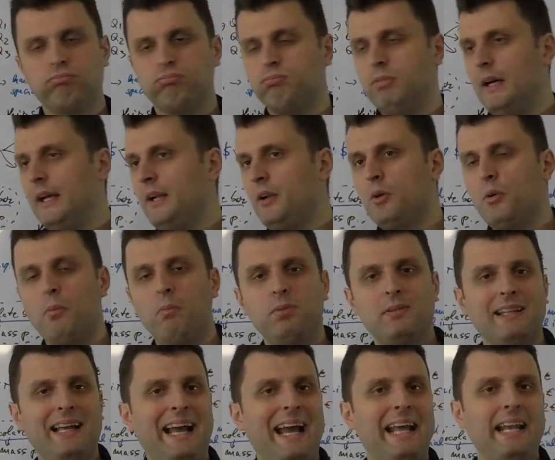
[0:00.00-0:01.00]
I don't know,
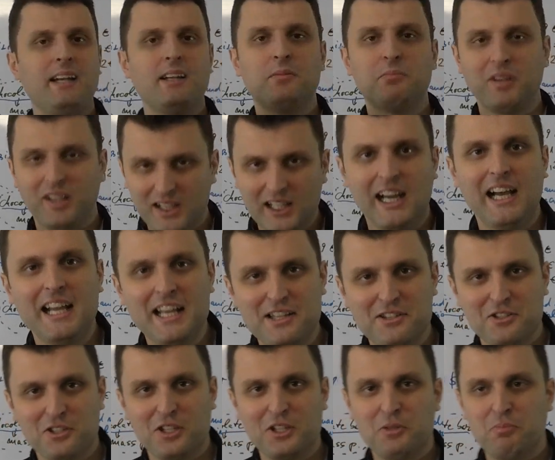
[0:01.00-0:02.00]
platinum
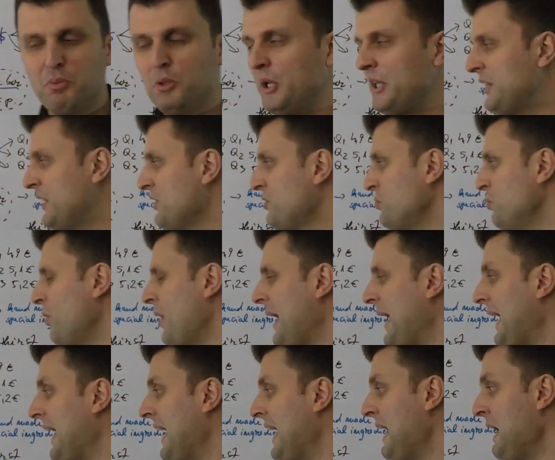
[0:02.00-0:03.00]
clients, let's put it this
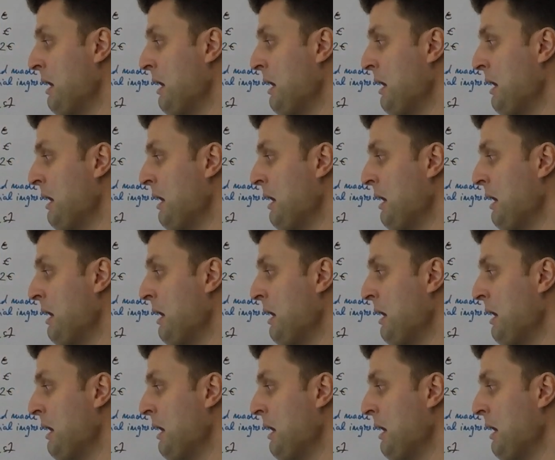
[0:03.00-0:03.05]
way,